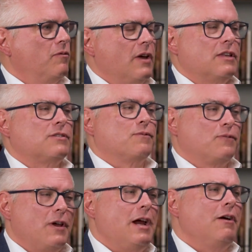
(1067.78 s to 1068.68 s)
It's
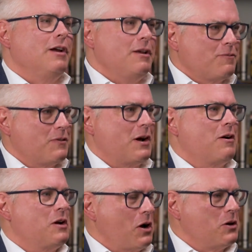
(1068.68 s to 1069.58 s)
very,
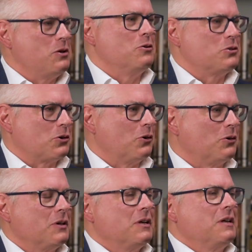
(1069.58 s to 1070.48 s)
very
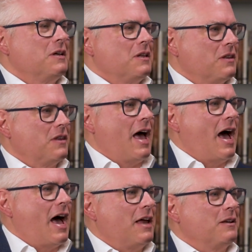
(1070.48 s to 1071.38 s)
unusual
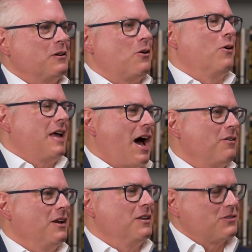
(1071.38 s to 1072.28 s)
that going
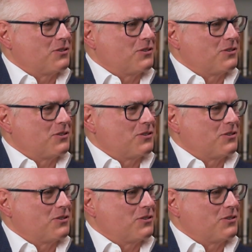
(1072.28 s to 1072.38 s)
out and